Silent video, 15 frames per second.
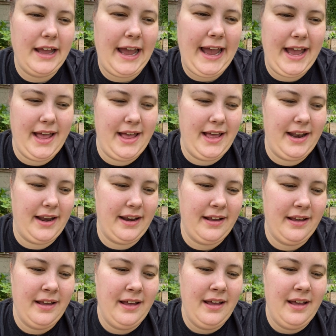And
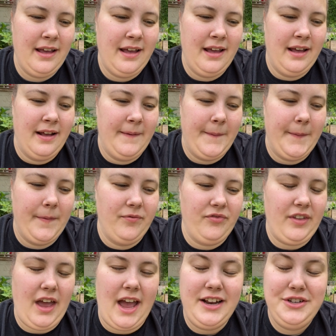
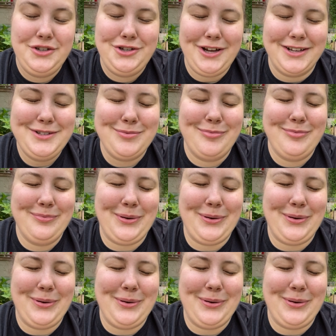I just